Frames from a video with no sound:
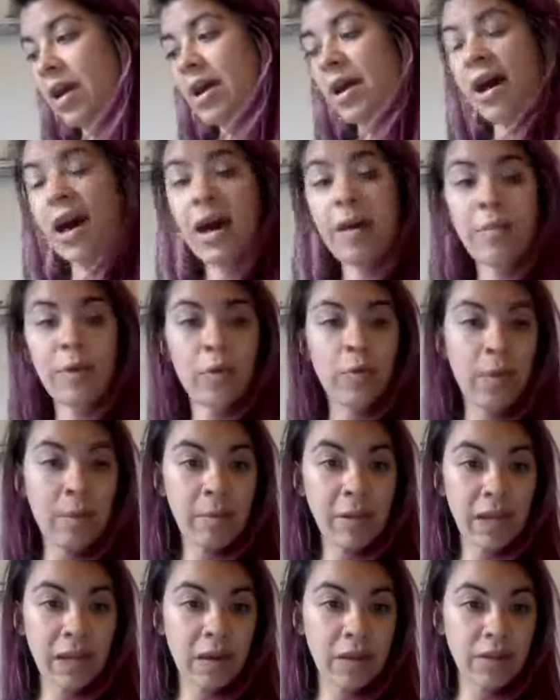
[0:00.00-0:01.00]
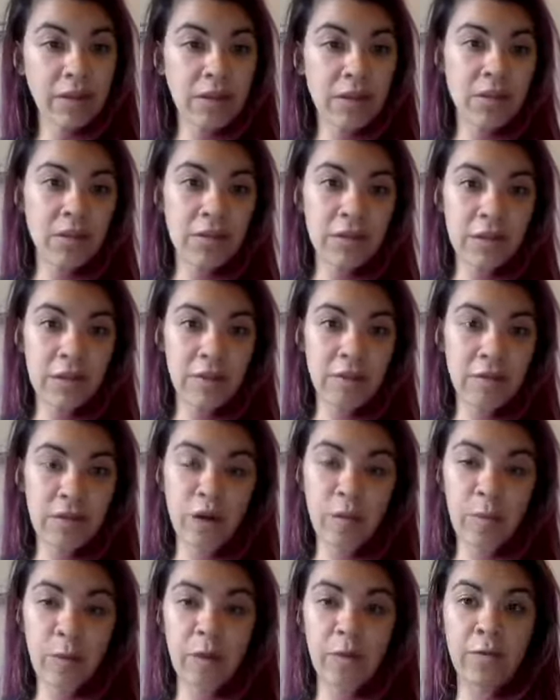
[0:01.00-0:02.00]
Uh, but women can also use it for
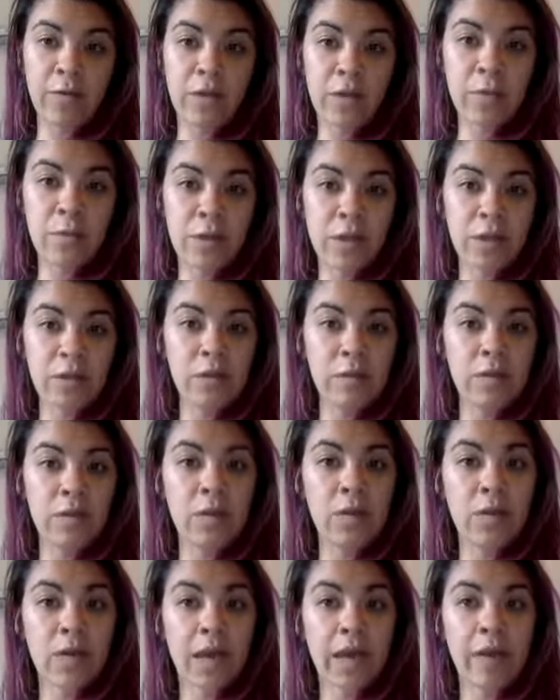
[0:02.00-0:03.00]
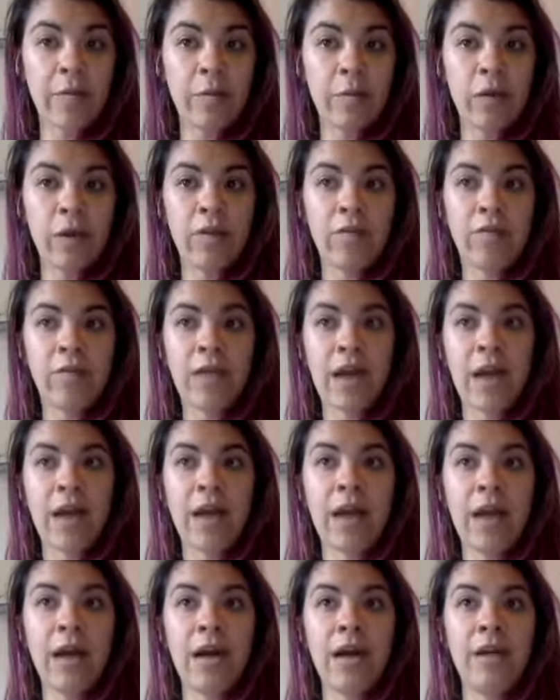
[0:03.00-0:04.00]
perfume too. If you like more of that
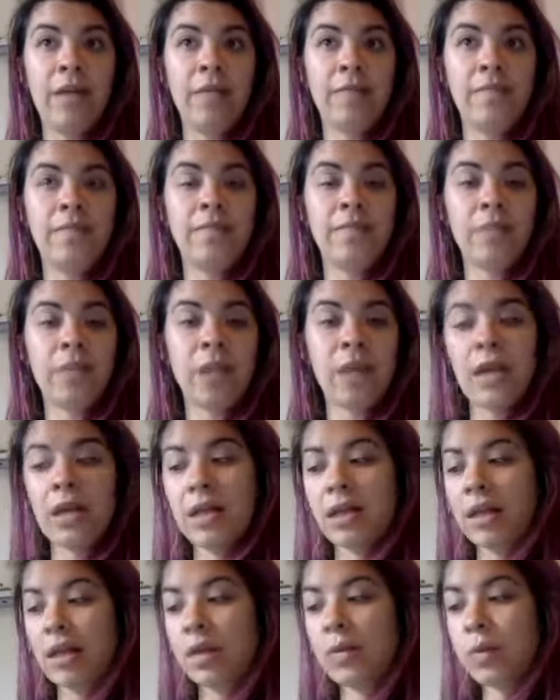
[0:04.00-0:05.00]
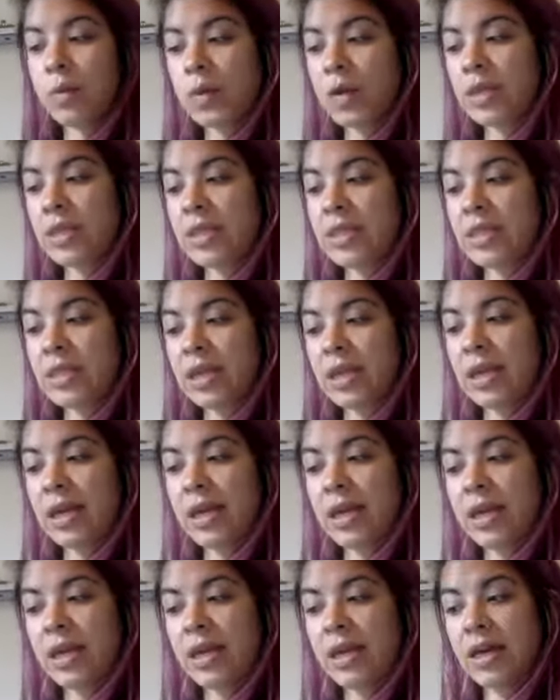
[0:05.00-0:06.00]
um, like
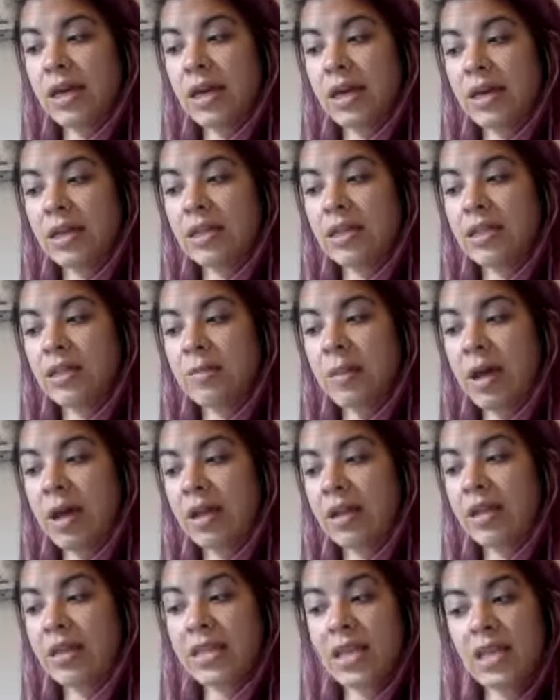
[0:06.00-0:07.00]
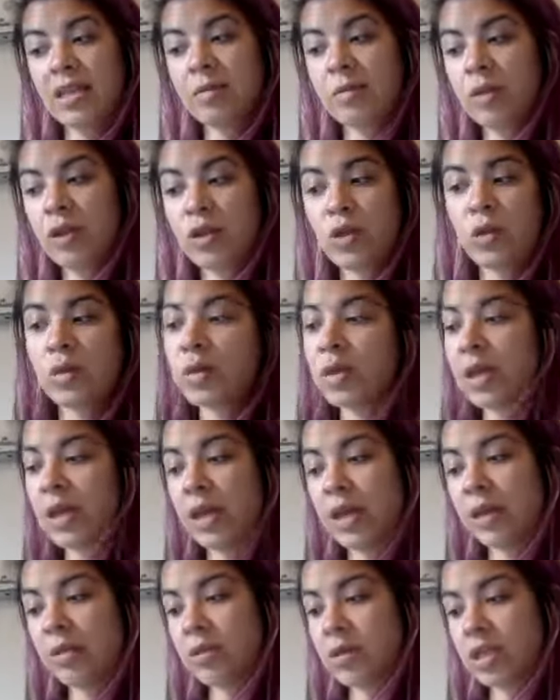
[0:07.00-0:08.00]
woodsy uh, smell. It's got the patchouli in
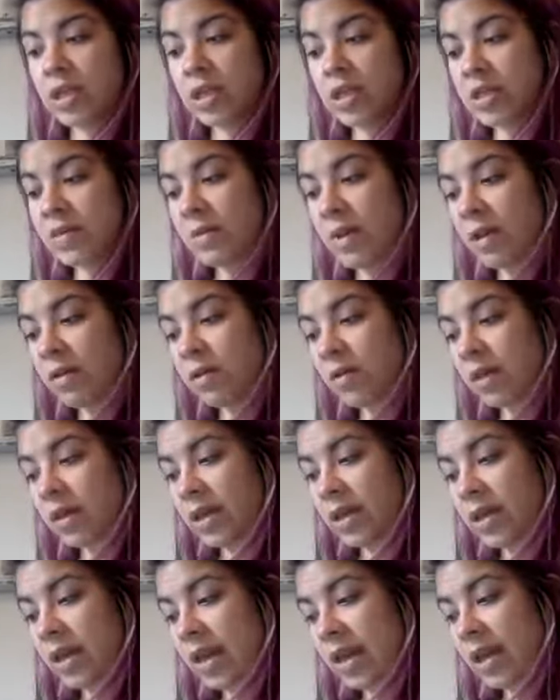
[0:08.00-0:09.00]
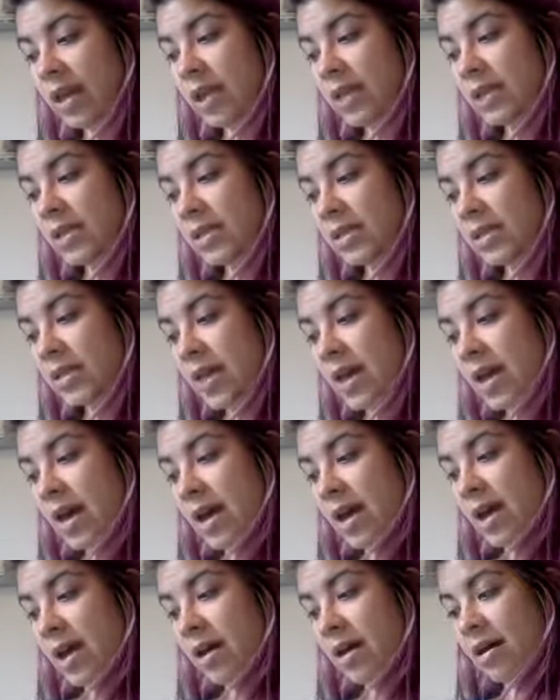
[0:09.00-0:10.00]
it, which can smell really nice.
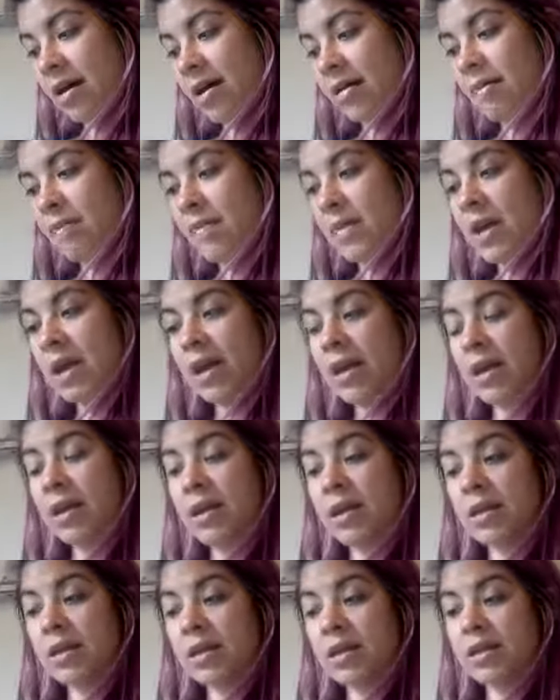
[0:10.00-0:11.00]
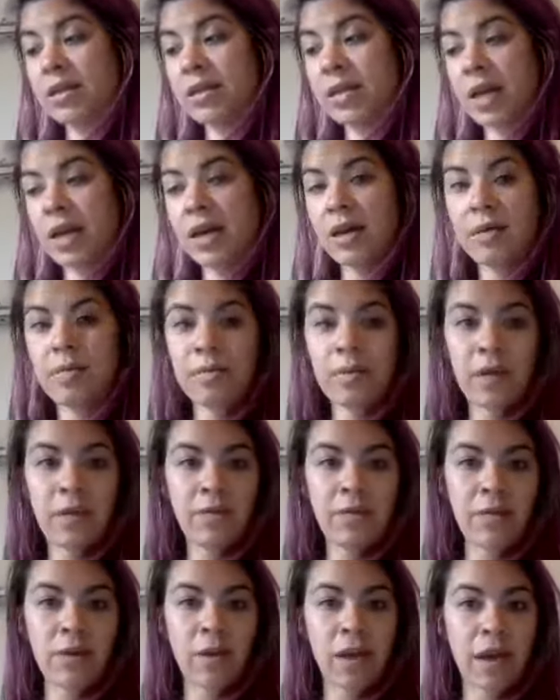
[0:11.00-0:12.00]
Um, and um, if
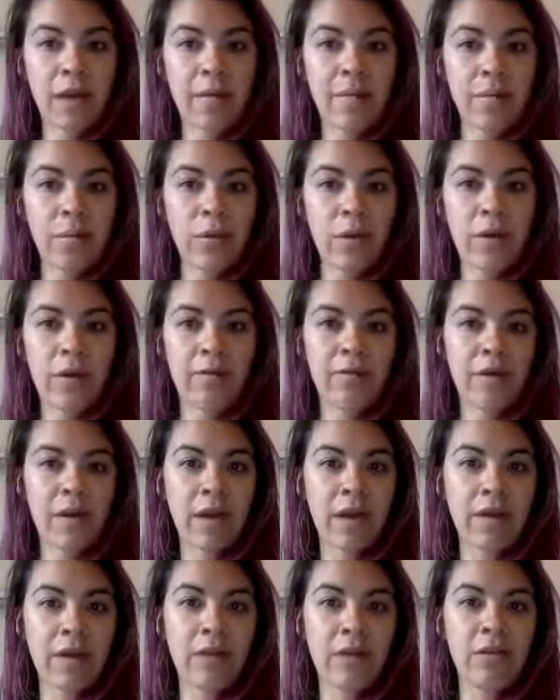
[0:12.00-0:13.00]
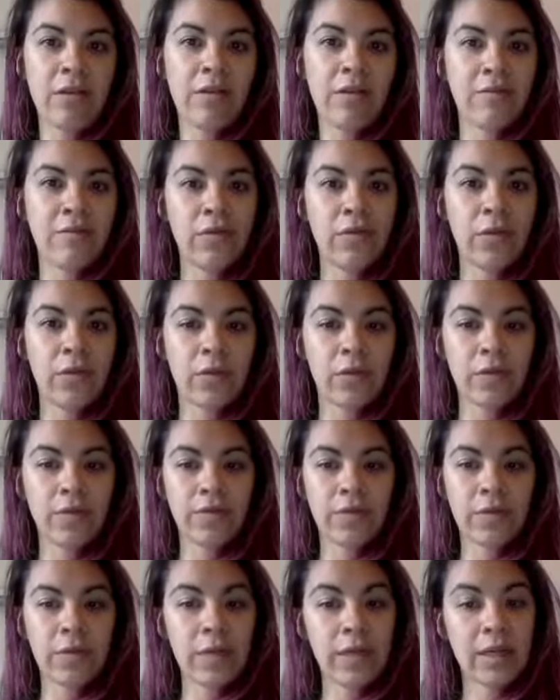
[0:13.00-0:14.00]
you're not more of that, you know, the floral,
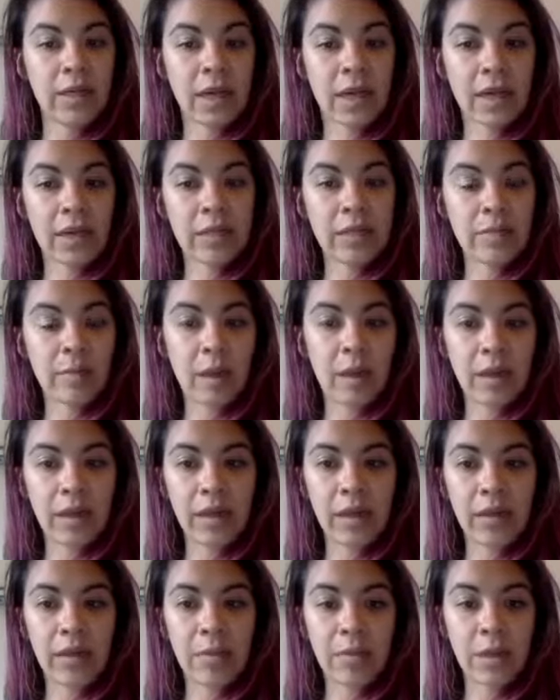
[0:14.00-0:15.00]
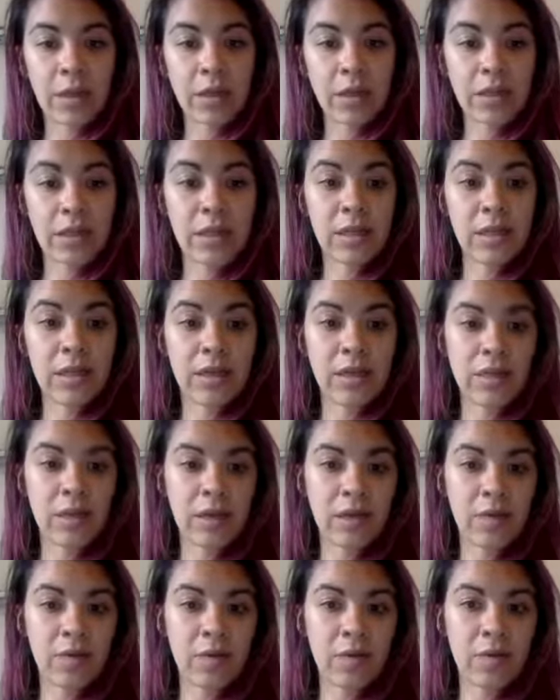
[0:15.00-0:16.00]
fruity kind of smelling person, and you like
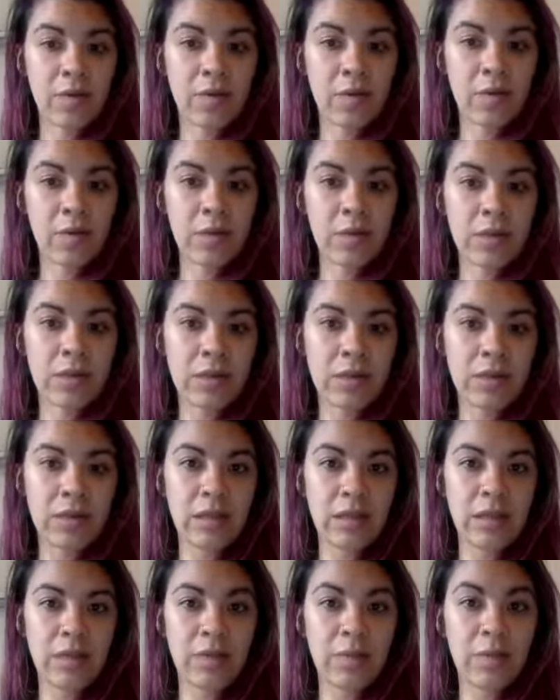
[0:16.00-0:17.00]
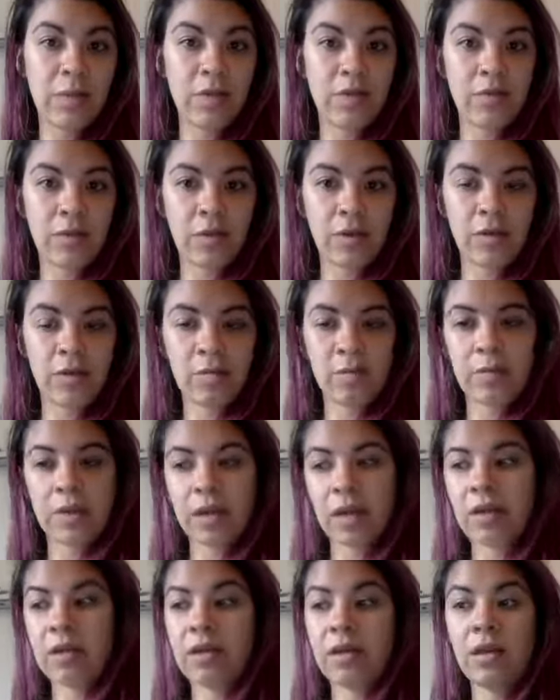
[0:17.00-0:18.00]
more of a woodsy perfume, like
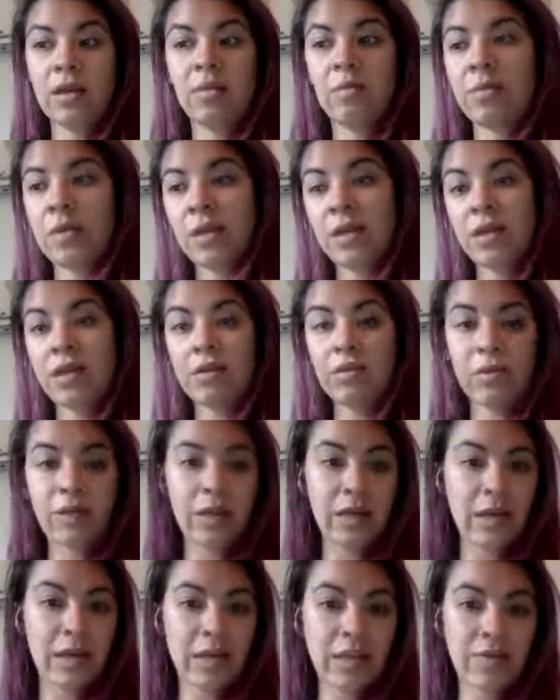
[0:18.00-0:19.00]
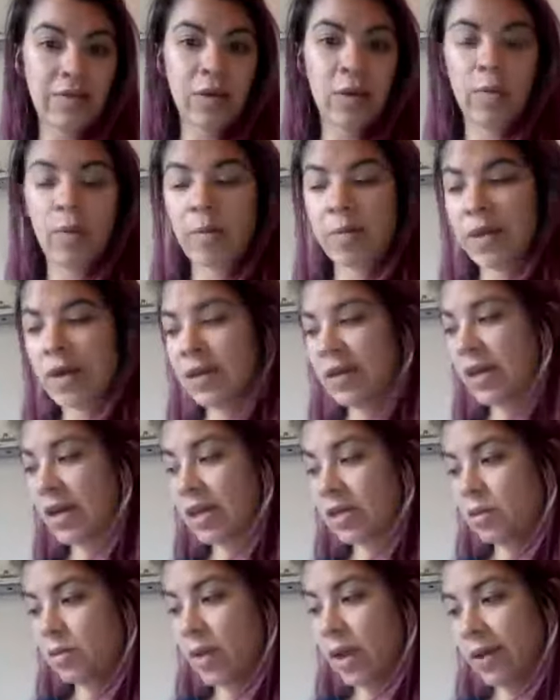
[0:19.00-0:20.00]
it can be really nice for women
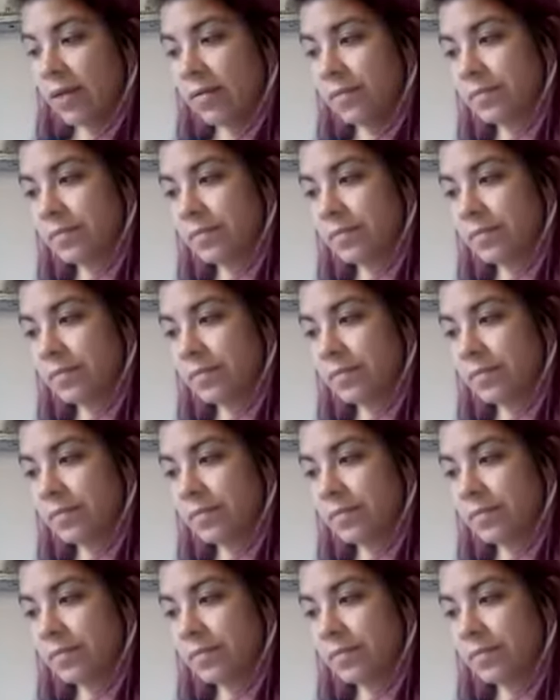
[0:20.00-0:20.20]
as well.